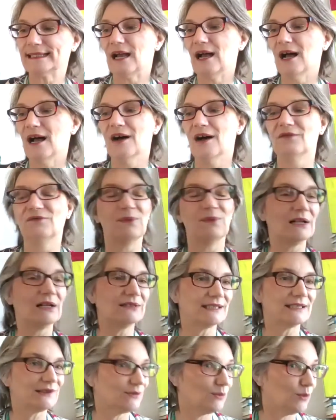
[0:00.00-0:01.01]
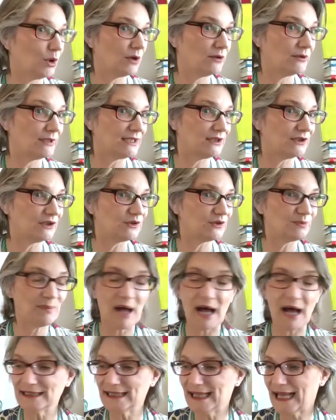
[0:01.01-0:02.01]
of Wellness Warriors
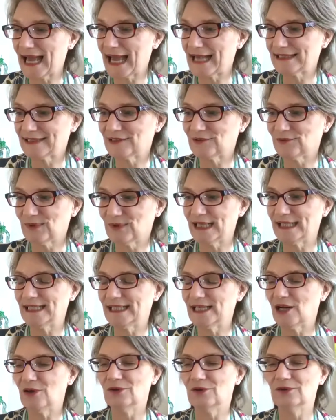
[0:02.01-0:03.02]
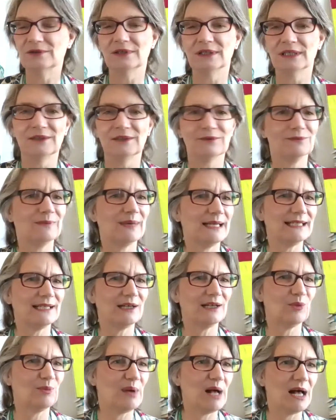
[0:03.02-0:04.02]
podcast, radio
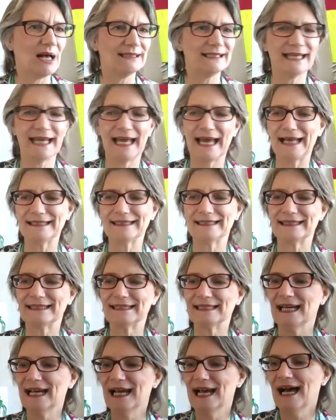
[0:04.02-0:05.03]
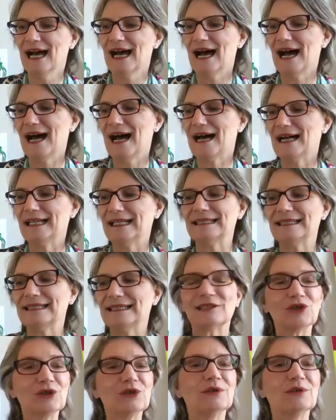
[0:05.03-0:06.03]
podcast. In
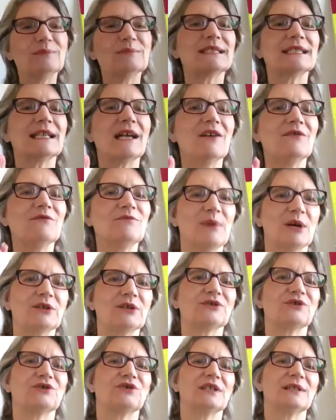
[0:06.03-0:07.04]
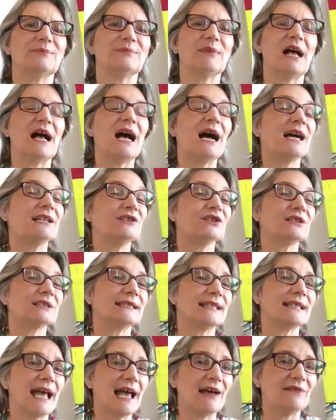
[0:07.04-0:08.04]
terms of partnership, I just
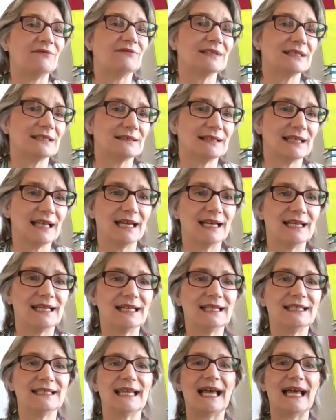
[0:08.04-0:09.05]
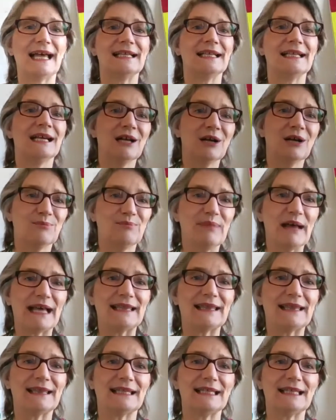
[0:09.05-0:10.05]
have to say that
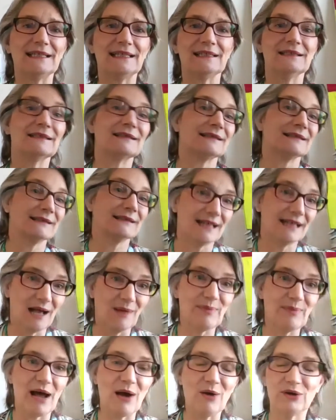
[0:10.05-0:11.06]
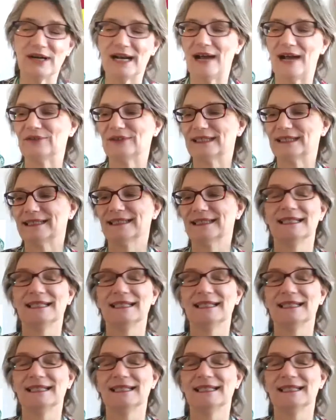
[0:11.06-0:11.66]
Beth is a powerhouse.